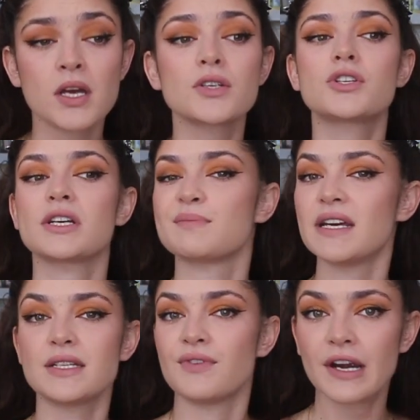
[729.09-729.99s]
So trust me,
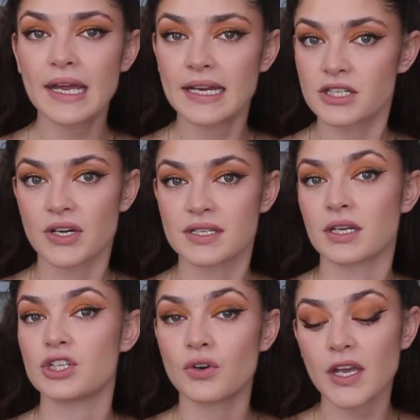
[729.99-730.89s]
it's very
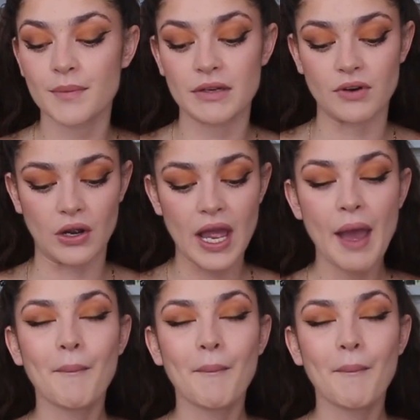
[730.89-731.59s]
interesting, don't get me wrong,